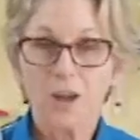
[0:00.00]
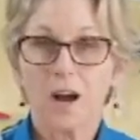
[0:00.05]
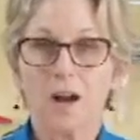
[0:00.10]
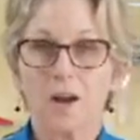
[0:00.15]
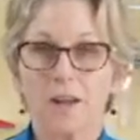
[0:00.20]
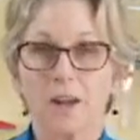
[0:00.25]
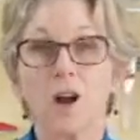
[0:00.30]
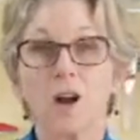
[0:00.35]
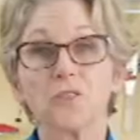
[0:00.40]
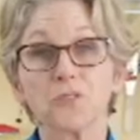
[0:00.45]
It
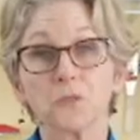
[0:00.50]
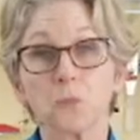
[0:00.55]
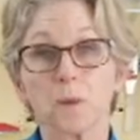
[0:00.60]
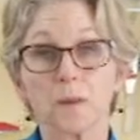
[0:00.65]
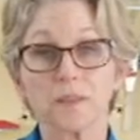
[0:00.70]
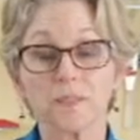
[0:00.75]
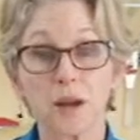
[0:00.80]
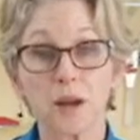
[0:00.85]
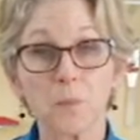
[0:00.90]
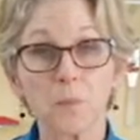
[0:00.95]
also works
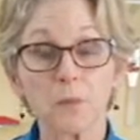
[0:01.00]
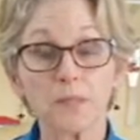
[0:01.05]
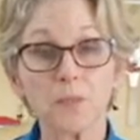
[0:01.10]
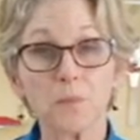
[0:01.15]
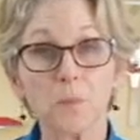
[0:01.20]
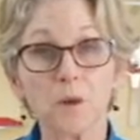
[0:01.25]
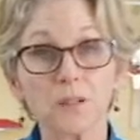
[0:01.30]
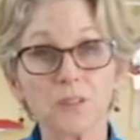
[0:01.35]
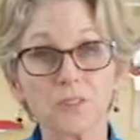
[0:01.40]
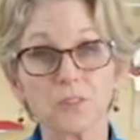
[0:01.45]
out really
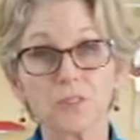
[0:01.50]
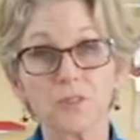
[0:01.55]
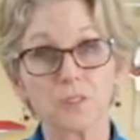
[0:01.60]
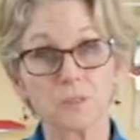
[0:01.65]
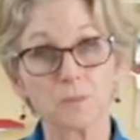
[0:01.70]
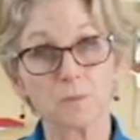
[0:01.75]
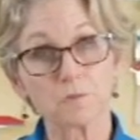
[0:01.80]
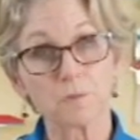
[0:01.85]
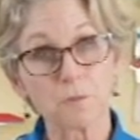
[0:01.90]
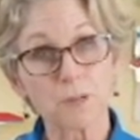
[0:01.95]
well to do some
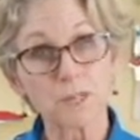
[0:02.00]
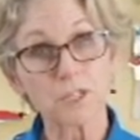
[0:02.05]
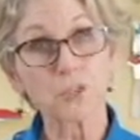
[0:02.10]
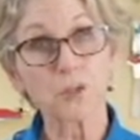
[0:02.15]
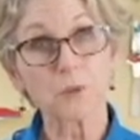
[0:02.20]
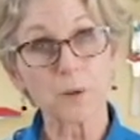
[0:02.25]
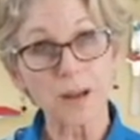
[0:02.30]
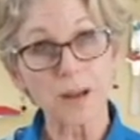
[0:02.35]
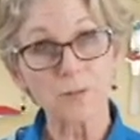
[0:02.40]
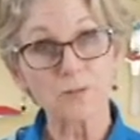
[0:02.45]
fresh
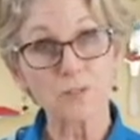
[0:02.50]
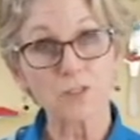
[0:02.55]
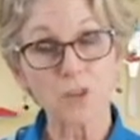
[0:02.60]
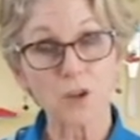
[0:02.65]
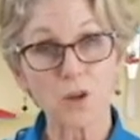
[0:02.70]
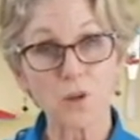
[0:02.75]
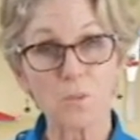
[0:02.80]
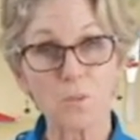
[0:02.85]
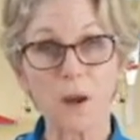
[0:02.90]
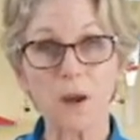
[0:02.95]
ground
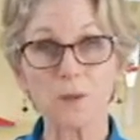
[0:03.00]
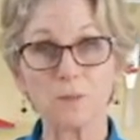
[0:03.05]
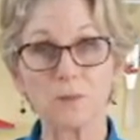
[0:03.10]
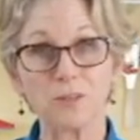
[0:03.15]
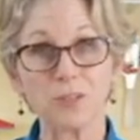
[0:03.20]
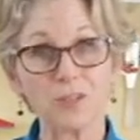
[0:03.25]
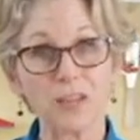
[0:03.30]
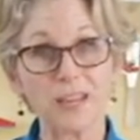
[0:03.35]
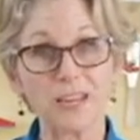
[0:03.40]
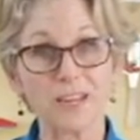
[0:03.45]
salt right when you
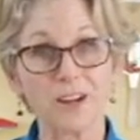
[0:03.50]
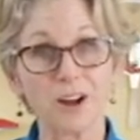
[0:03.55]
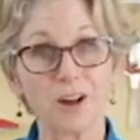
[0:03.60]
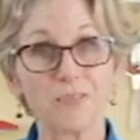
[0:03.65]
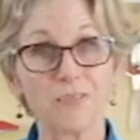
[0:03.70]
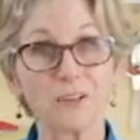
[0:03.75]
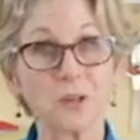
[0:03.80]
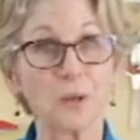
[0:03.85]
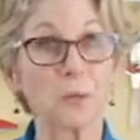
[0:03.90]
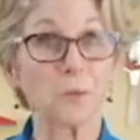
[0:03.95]
take it off the
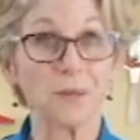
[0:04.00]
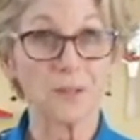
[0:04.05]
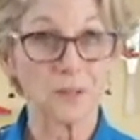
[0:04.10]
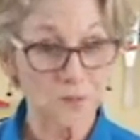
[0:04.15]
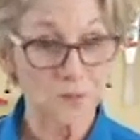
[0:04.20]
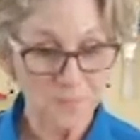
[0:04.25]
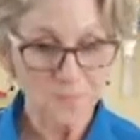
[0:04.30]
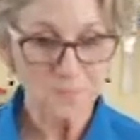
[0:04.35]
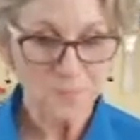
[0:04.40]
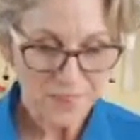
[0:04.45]
grill.
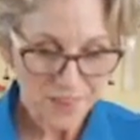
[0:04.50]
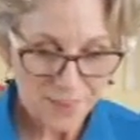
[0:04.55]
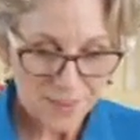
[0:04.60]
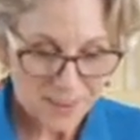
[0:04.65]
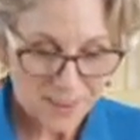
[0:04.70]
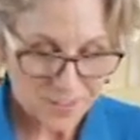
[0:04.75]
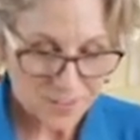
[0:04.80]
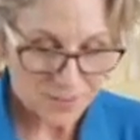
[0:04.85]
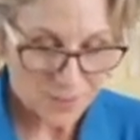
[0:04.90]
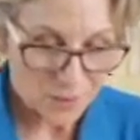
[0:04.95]

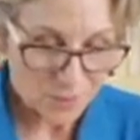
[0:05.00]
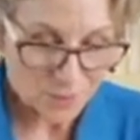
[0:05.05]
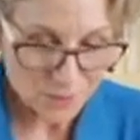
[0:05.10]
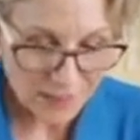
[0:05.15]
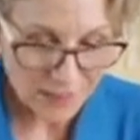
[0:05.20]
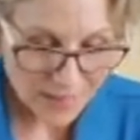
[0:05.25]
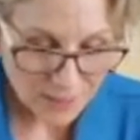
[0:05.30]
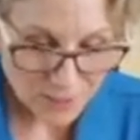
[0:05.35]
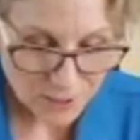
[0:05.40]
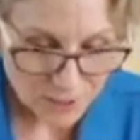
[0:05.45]
So
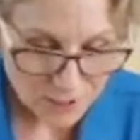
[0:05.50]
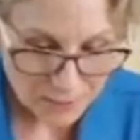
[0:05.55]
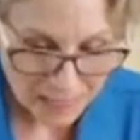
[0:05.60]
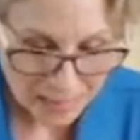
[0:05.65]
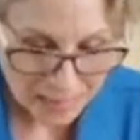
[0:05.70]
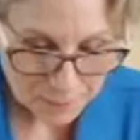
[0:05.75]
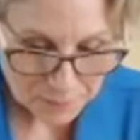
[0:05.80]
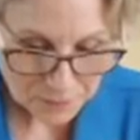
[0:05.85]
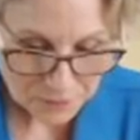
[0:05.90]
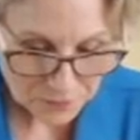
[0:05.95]
that looks
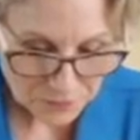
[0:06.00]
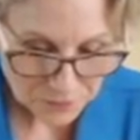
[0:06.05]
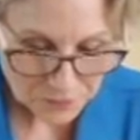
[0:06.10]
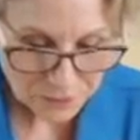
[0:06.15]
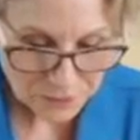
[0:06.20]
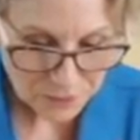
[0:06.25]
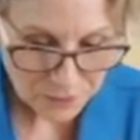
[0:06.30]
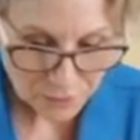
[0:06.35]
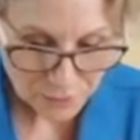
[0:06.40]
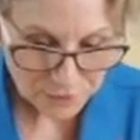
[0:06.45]
absolutely
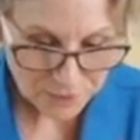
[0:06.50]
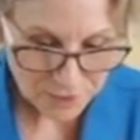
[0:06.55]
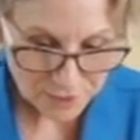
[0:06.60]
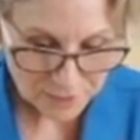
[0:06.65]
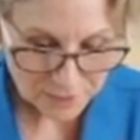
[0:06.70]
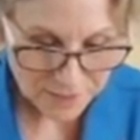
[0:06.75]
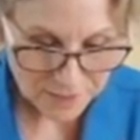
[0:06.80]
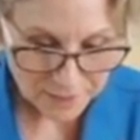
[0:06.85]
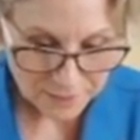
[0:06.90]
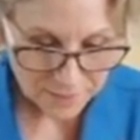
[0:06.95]

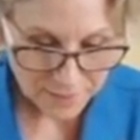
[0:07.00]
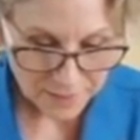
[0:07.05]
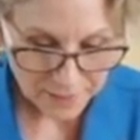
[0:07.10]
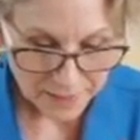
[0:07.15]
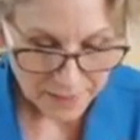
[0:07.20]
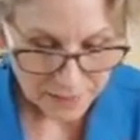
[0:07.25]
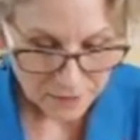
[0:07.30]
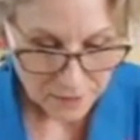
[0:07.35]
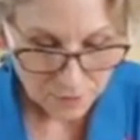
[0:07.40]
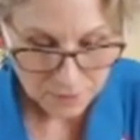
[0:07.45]
gorgeous.
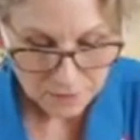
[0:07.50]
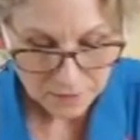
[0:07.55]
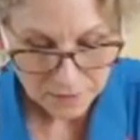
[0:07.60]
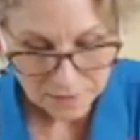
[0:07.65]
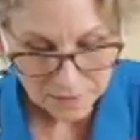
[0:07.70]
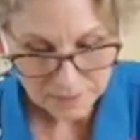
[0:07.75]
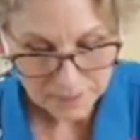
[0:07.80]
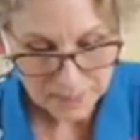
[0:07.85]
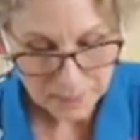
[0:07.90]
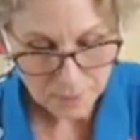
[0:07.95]
Do a little
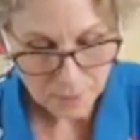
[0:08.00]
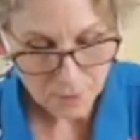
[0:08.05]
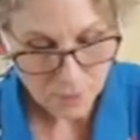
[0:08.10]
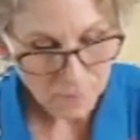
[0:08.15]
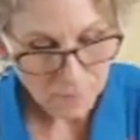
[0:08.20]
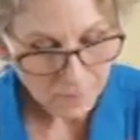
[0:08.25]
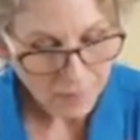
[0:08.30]
sample.